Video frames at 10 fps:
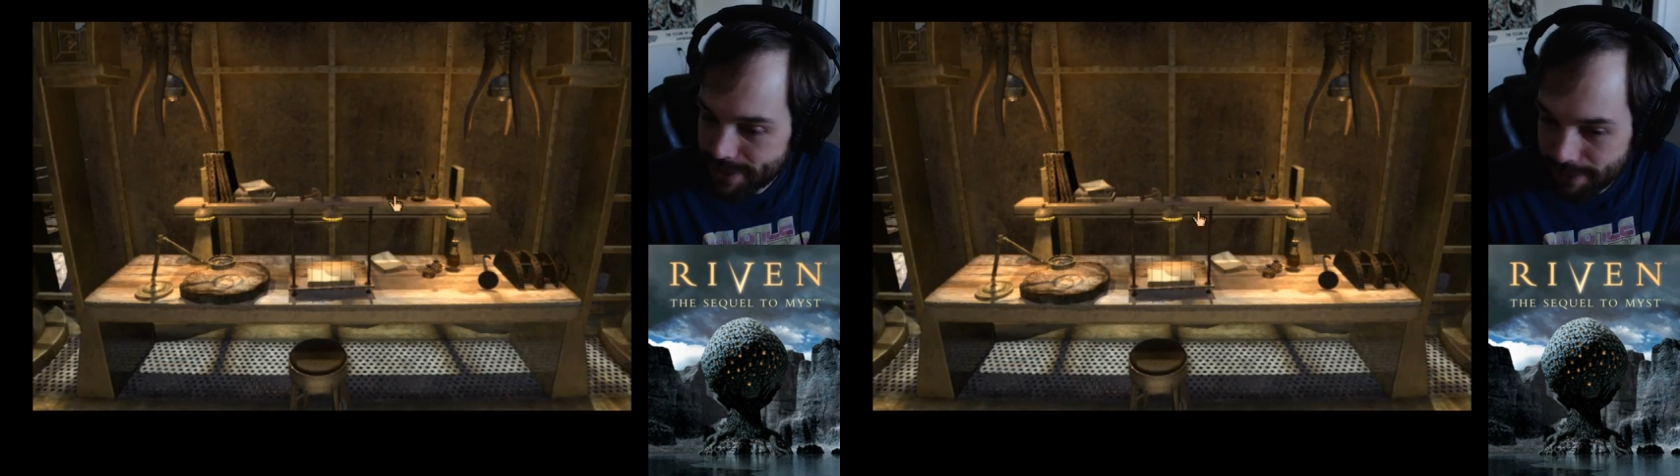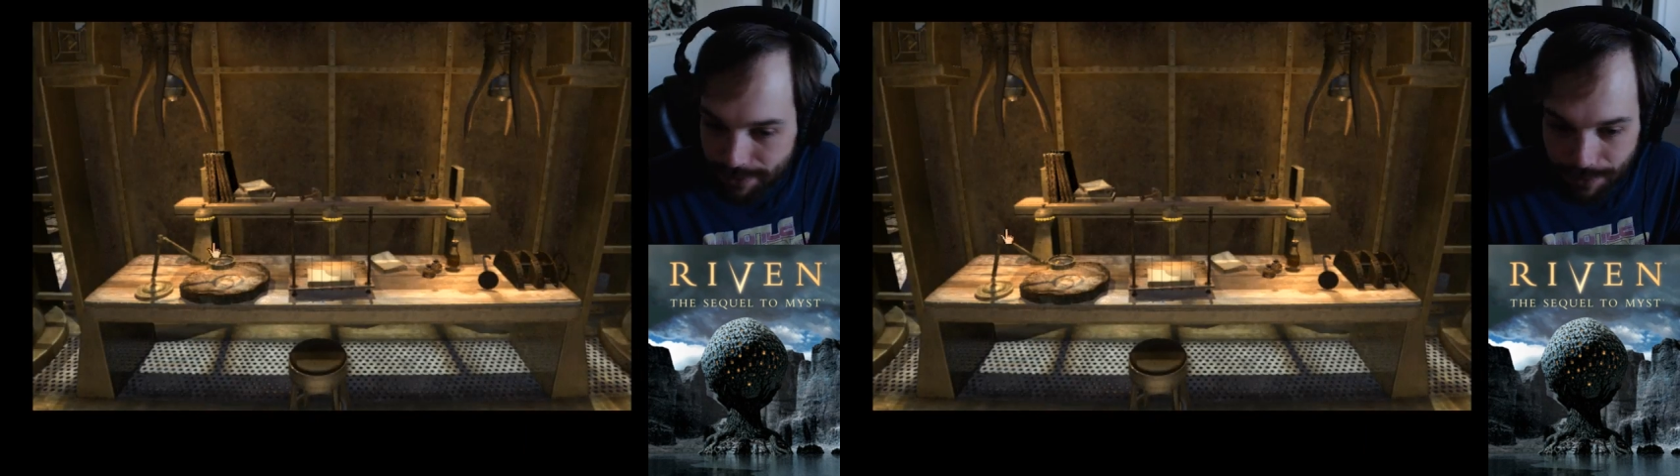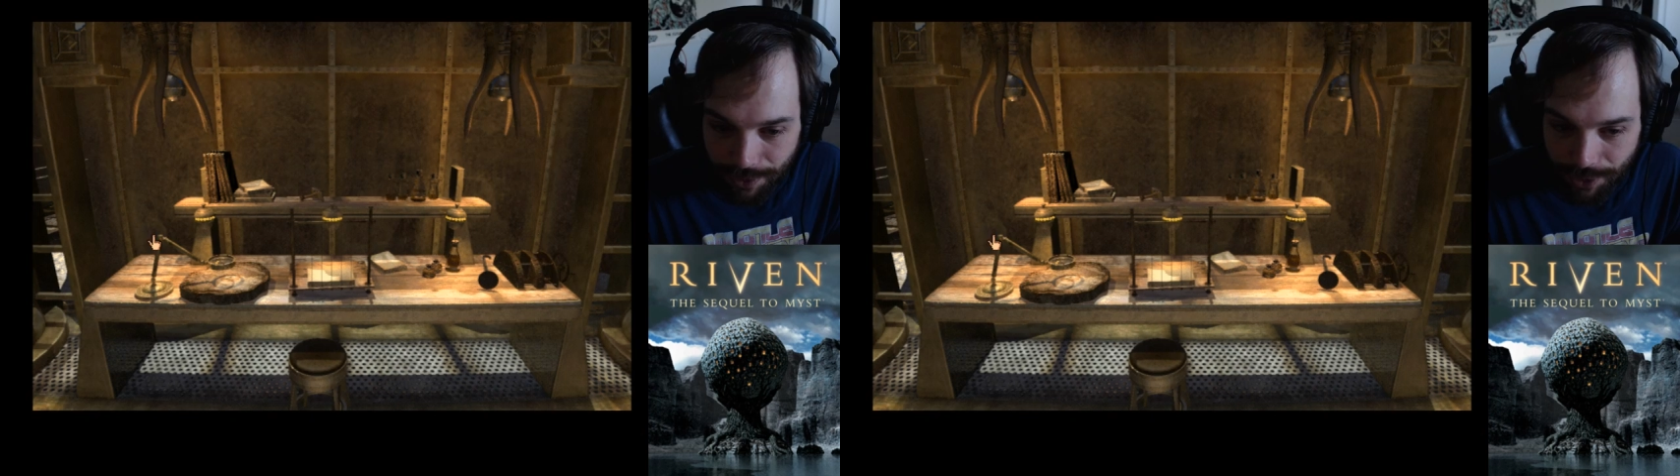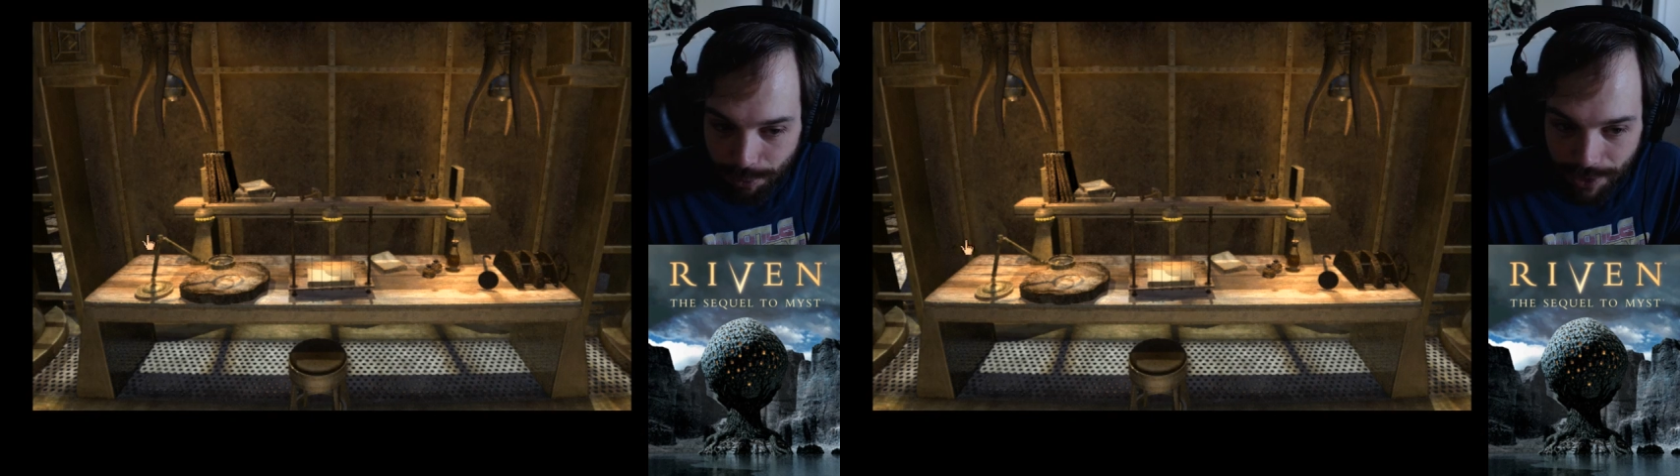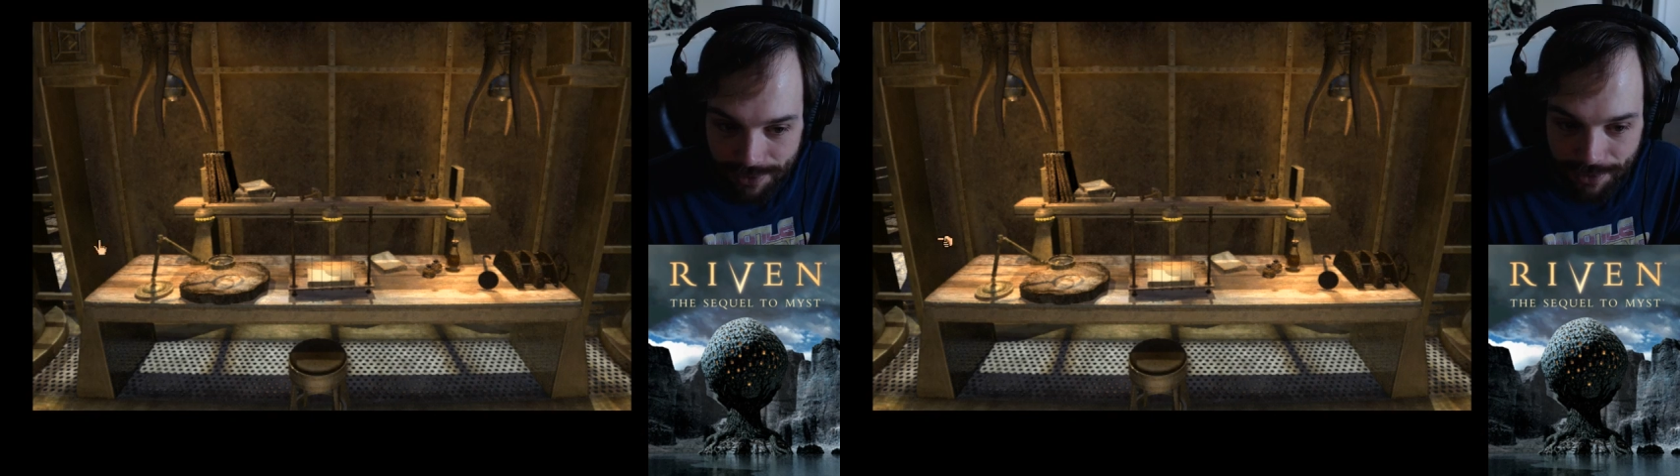even really a
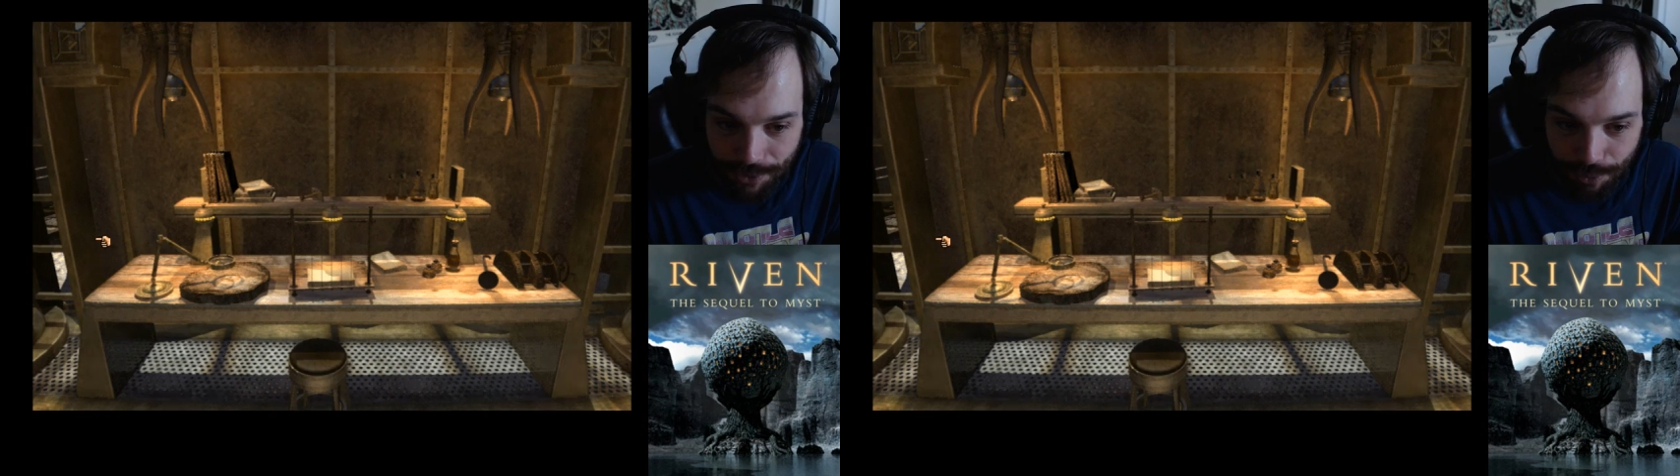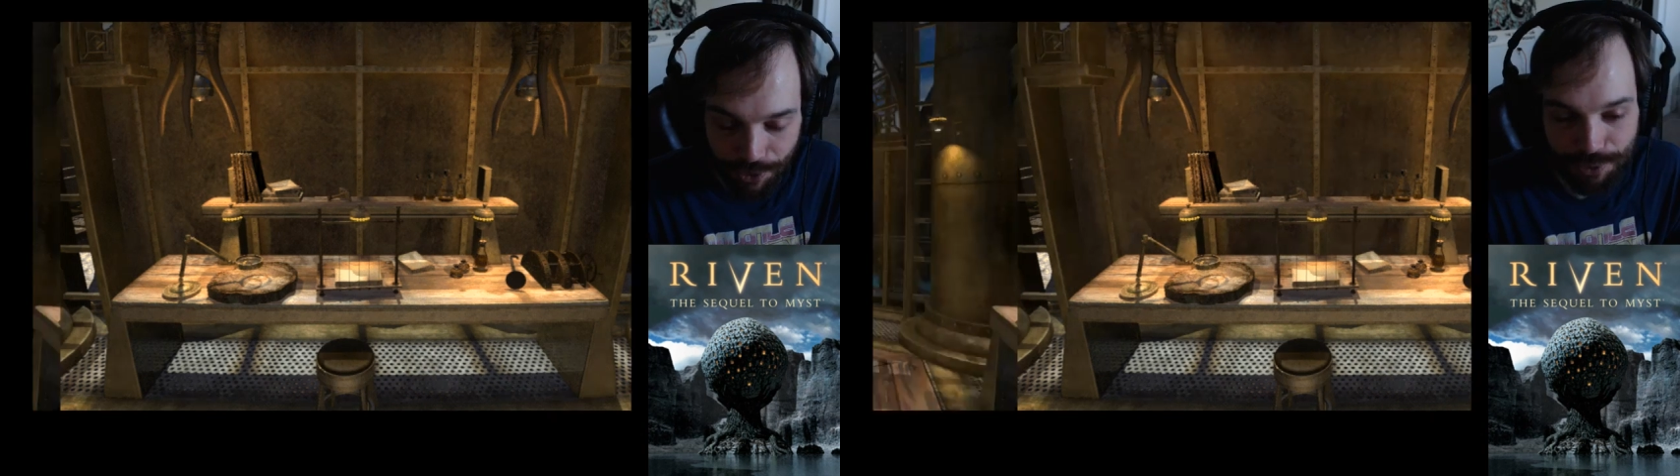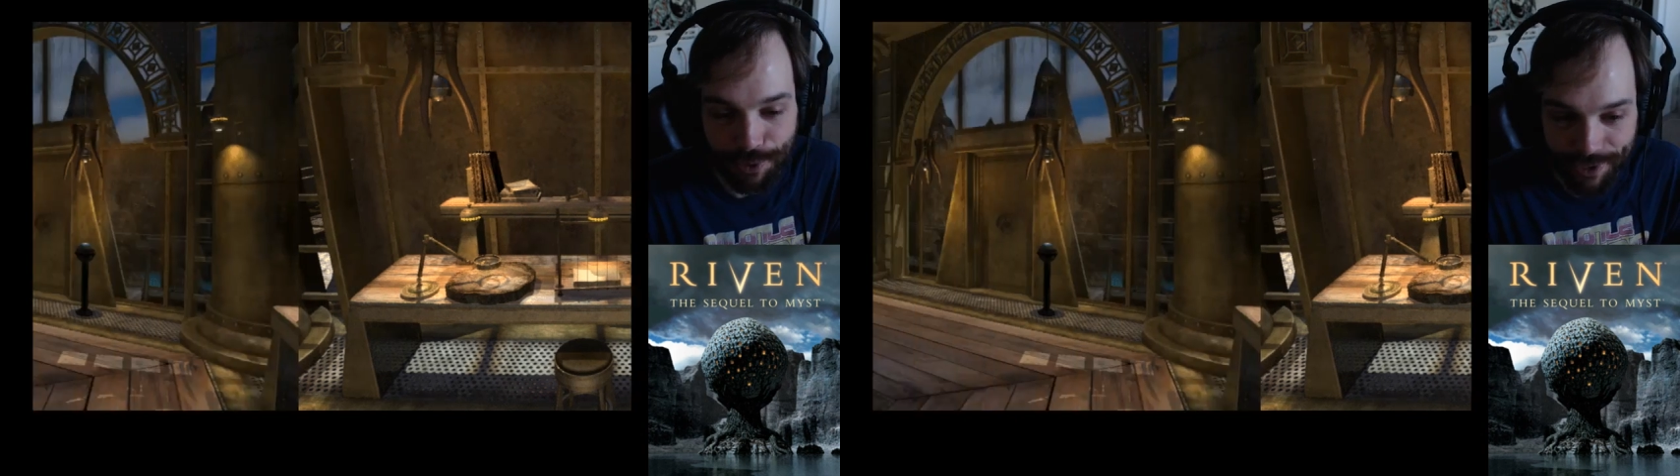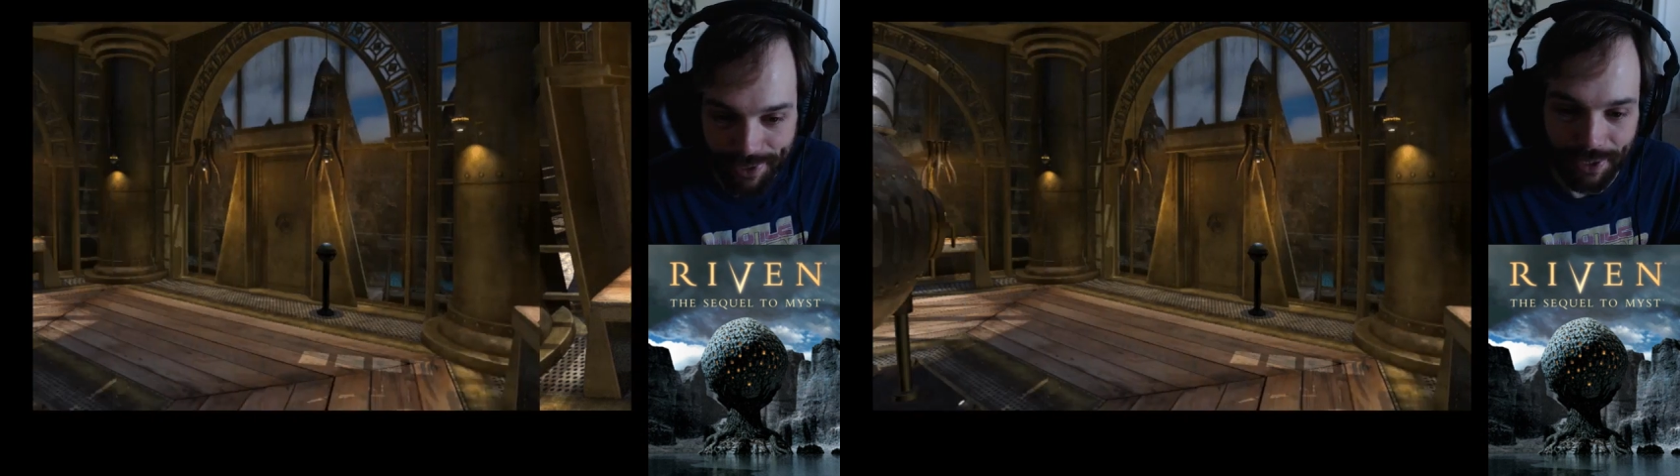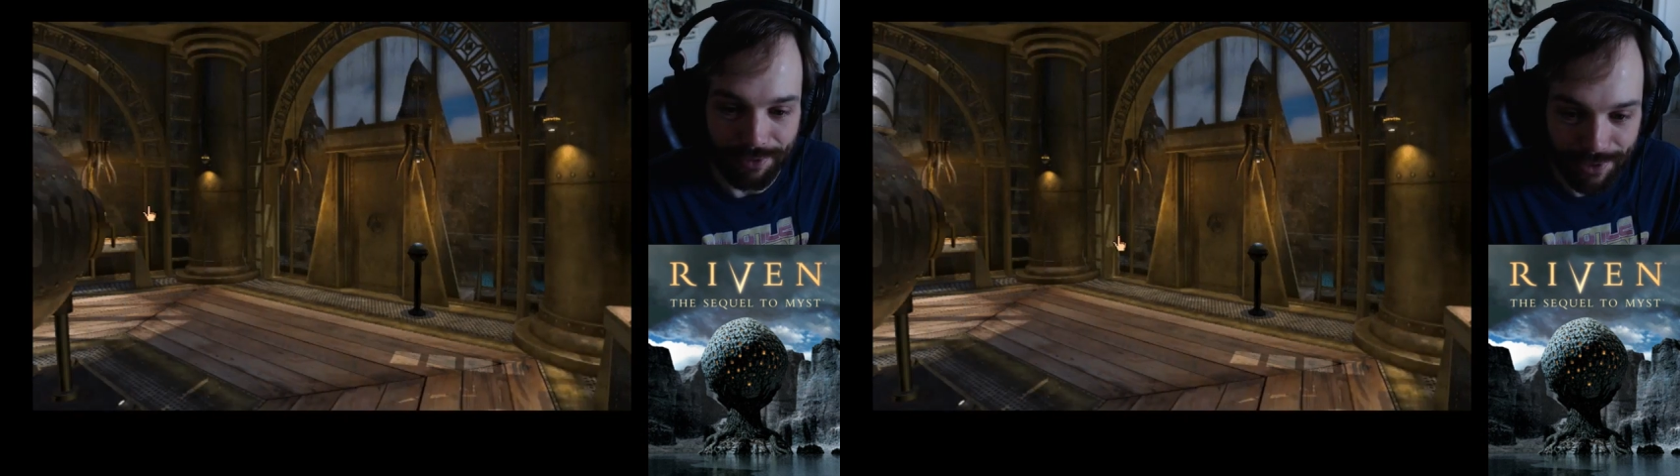puzzle, but it was pretty
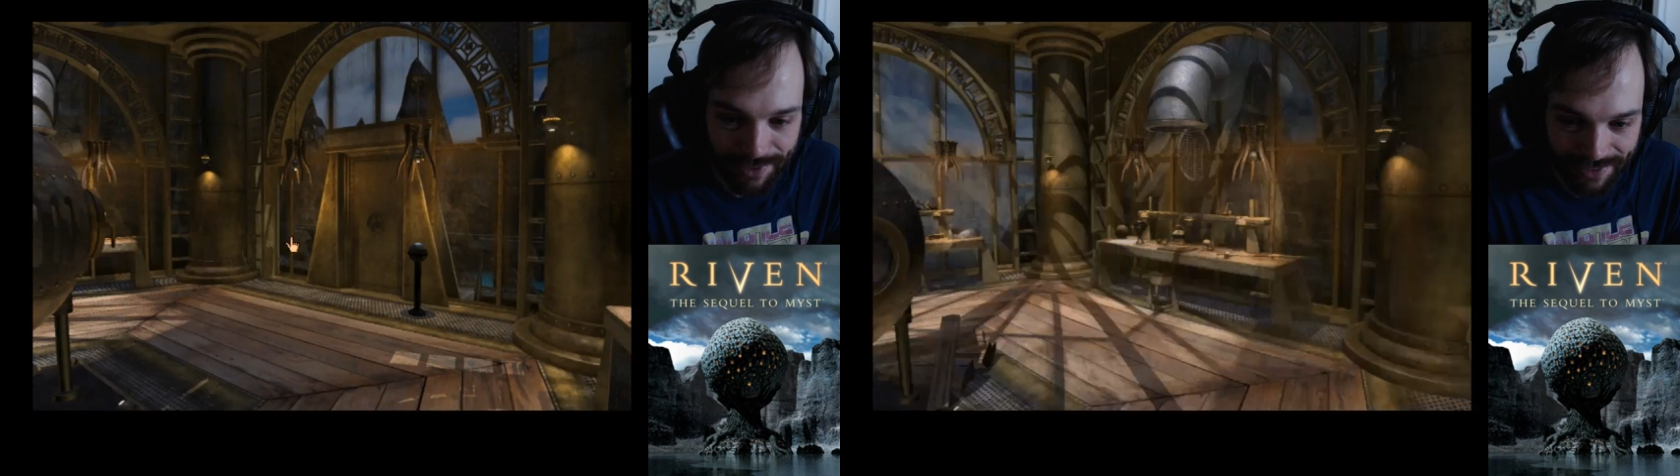clever.